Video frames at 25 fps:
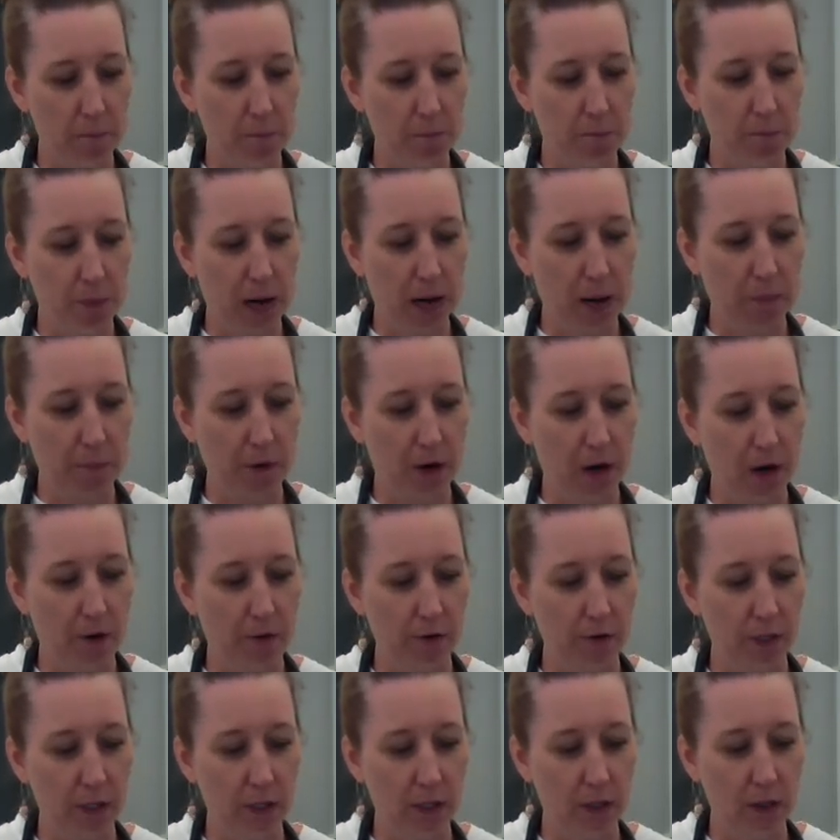pop off
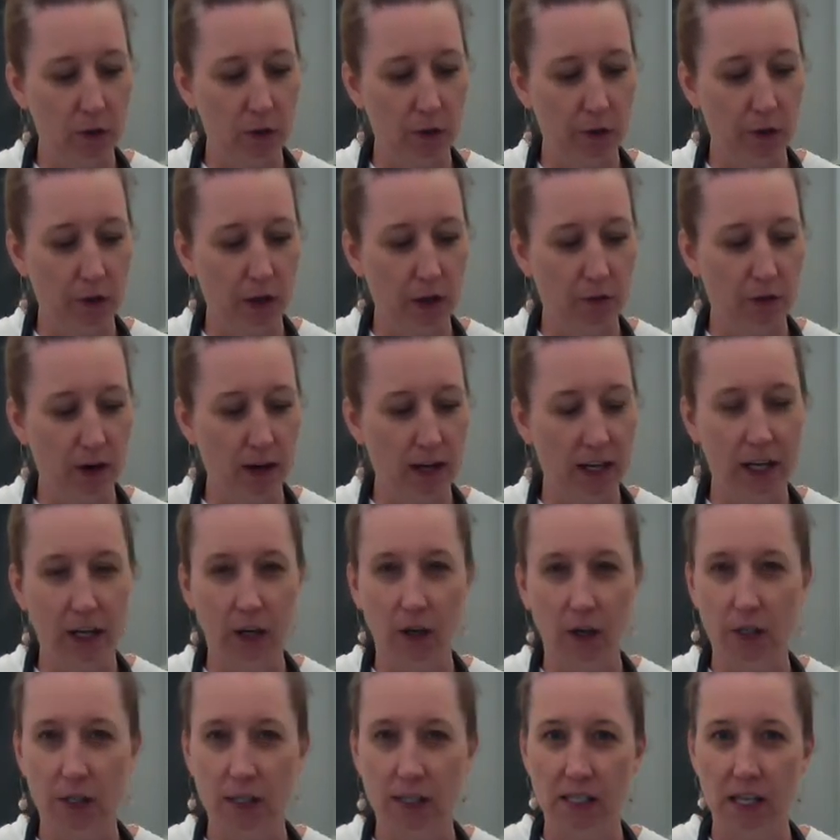this little thing right here
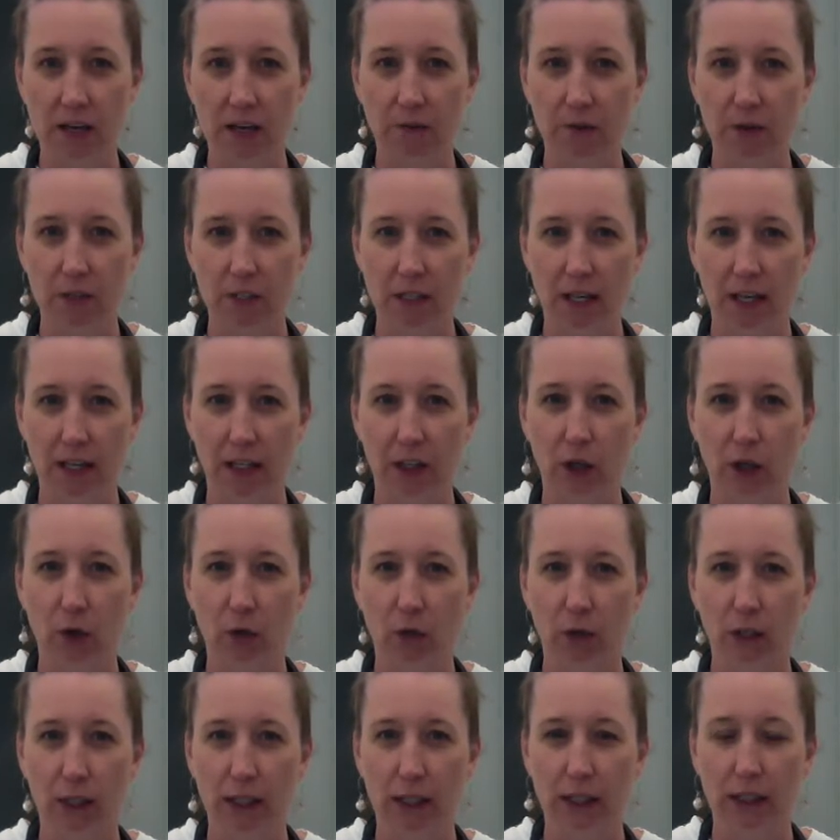to see if it's like
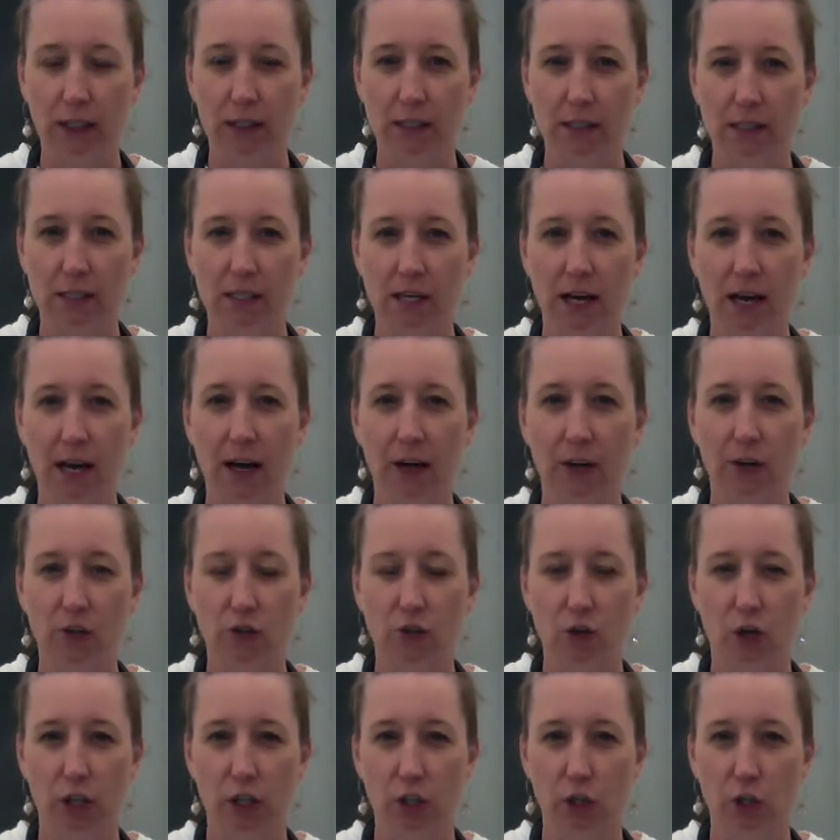green inside or
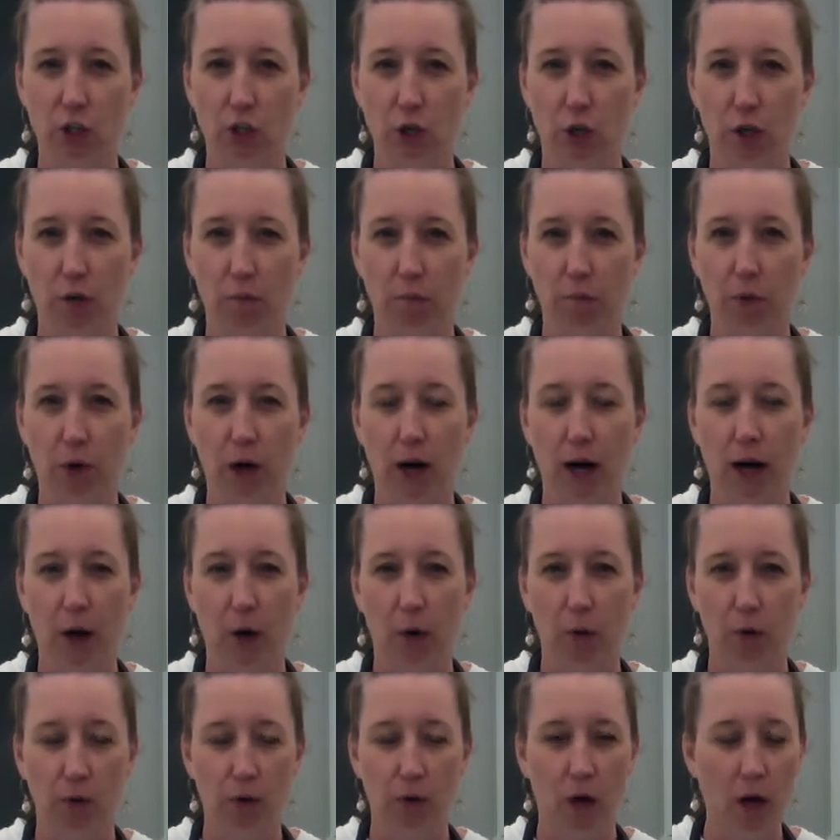starting to turn
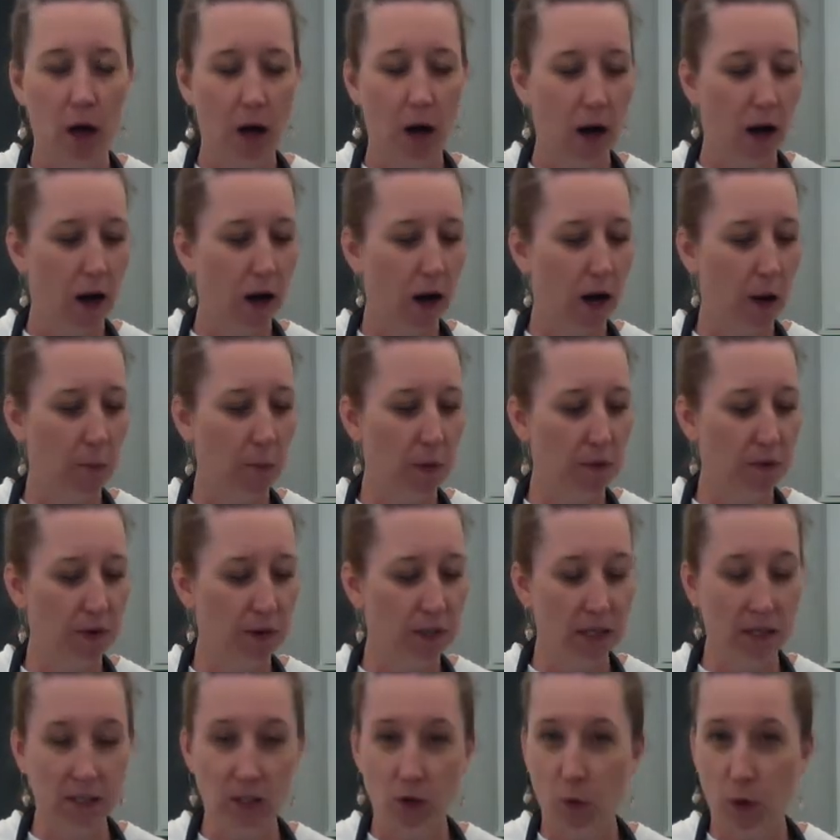brown. If it
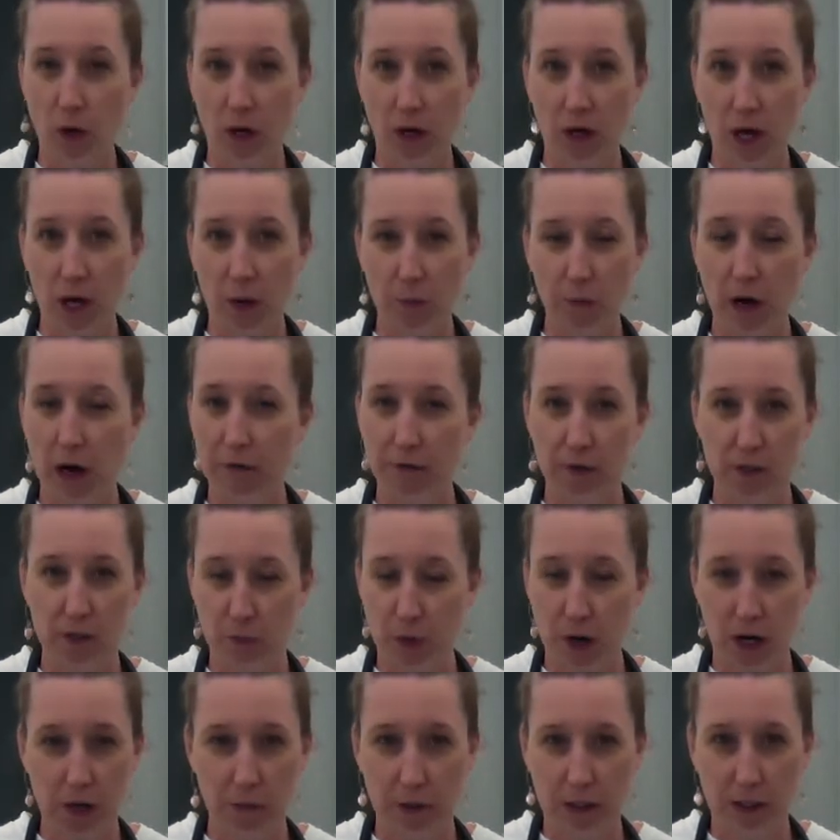doesn't want to come off, it's
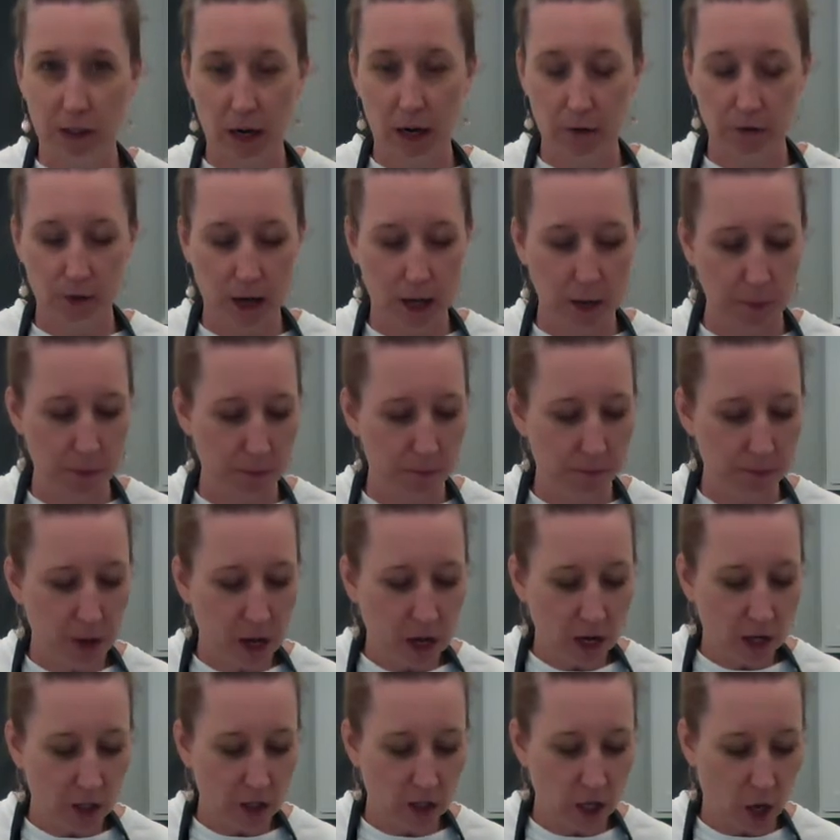probably not ripe.
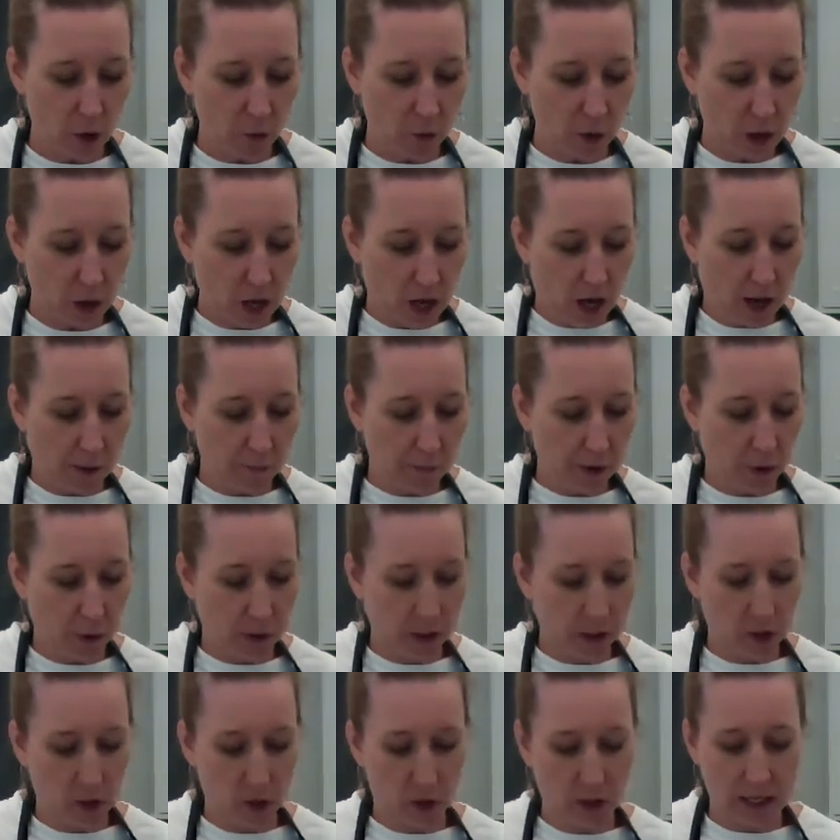So I'm going
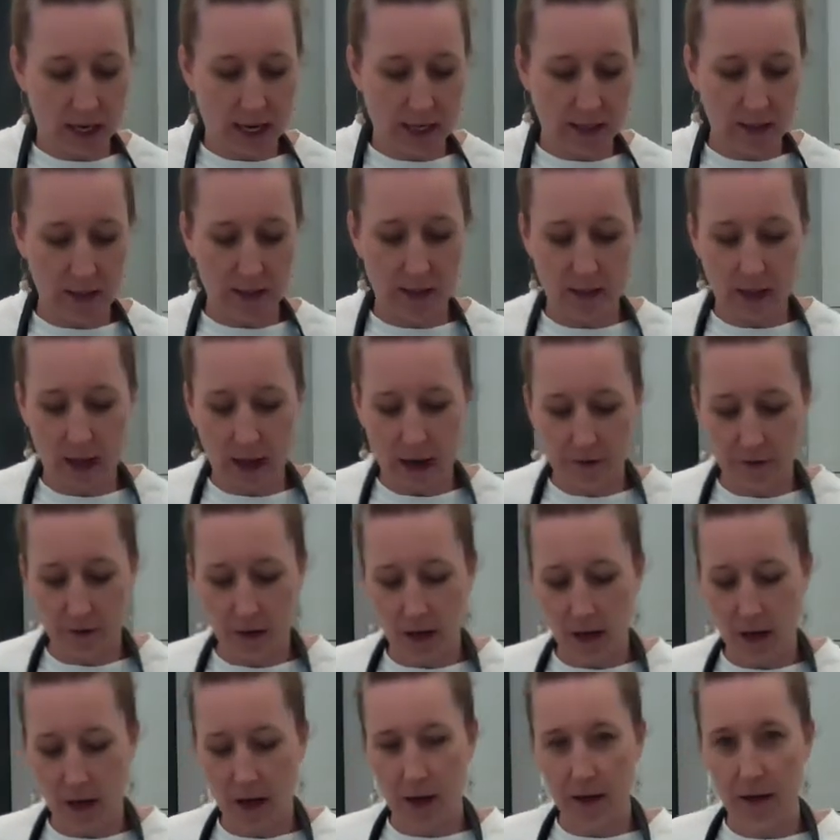to take this
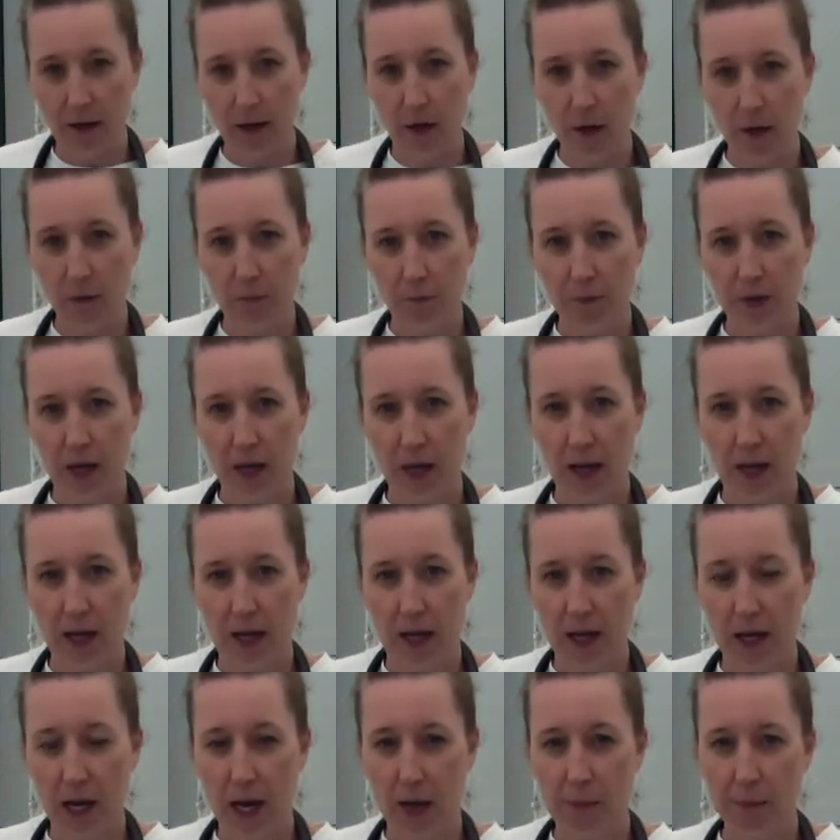avocado, and
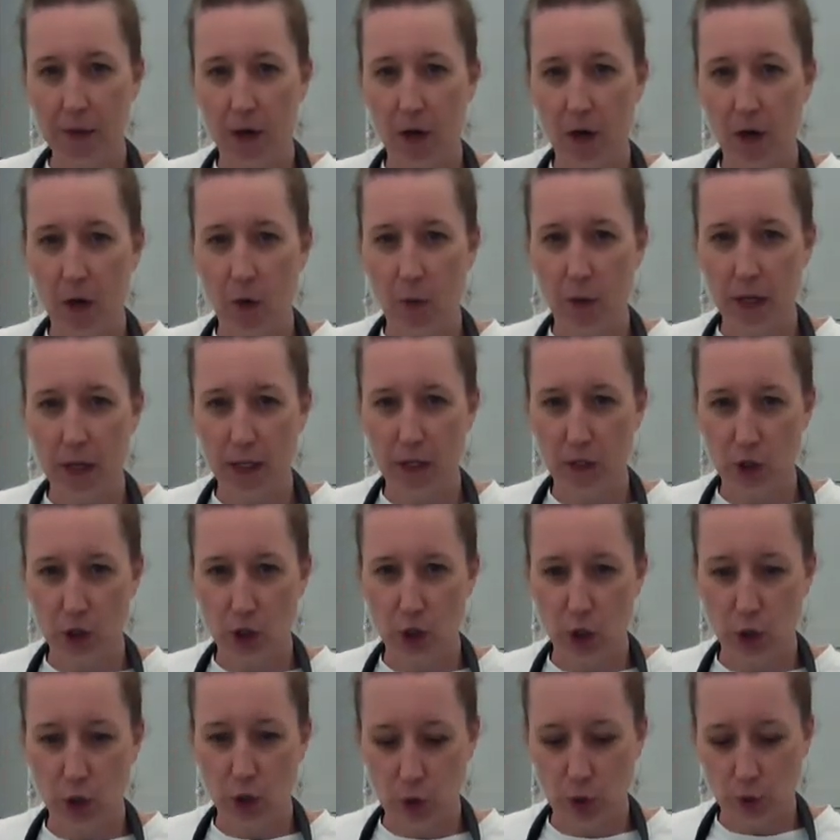I'm going
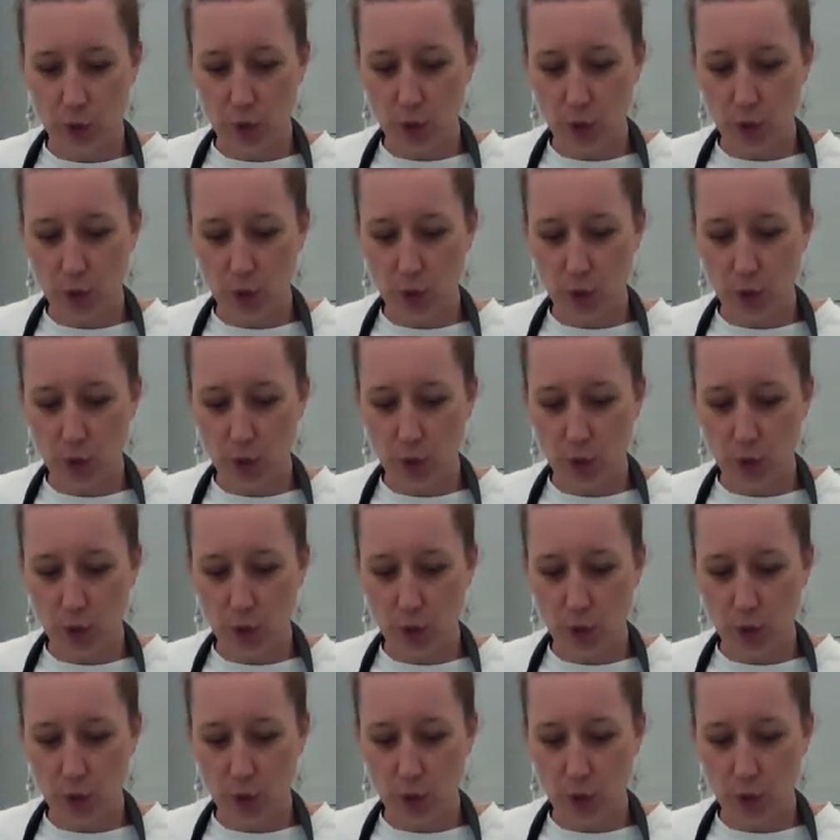to